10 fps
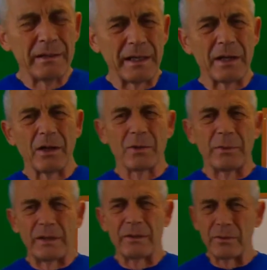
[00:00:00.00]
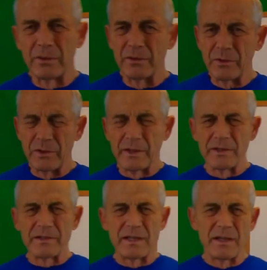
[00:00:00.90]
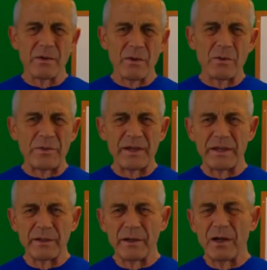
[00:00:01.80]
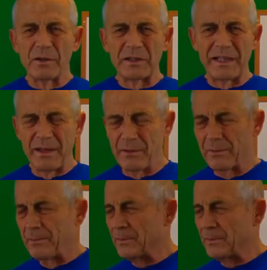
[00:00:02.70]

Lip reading: to get all the way through it so you can see the whole thing all together.